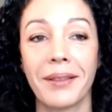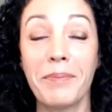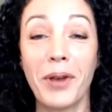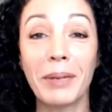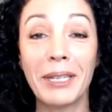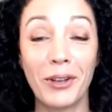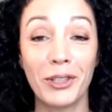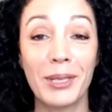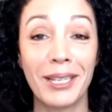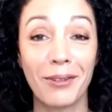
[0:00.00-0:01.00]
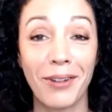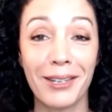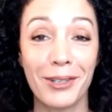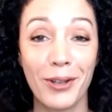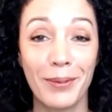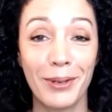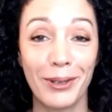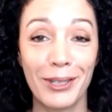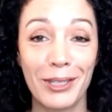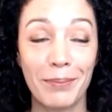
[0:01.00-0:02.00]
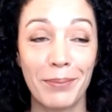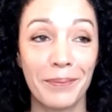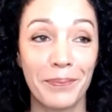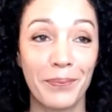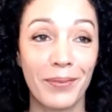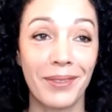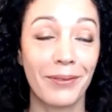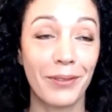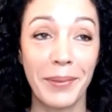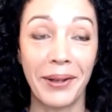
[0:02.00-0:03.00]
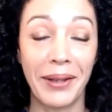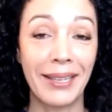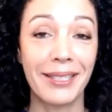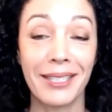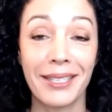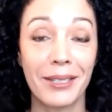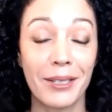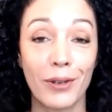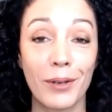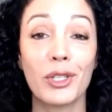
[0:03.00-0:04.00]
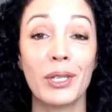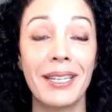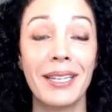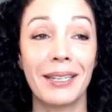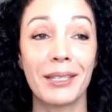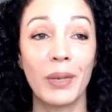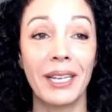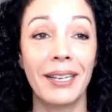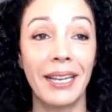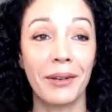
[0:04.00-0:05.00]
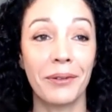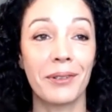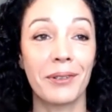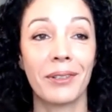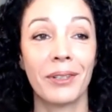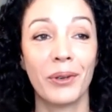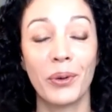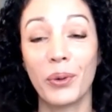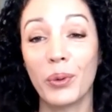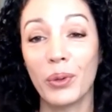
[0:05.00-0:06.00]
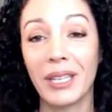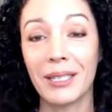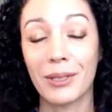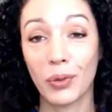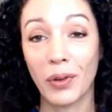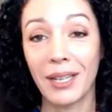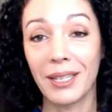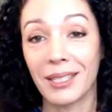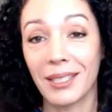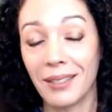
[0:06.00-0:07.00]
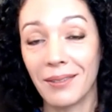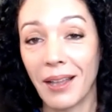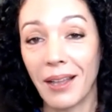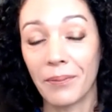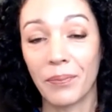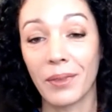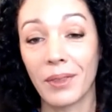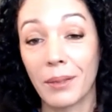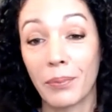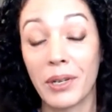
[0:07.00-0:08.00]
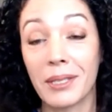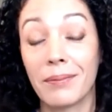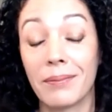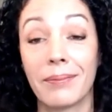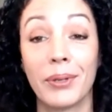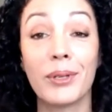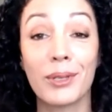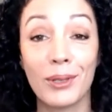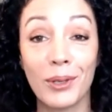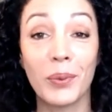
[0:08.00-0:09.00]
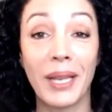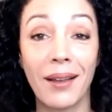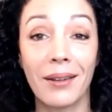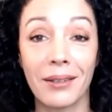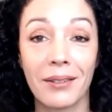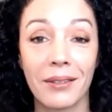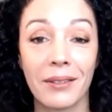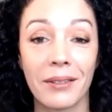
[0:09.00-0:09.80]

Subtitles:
I'm probably not using the right terminology, but from our ancestors, from genetics, we inherit all these traits in the present person that we are.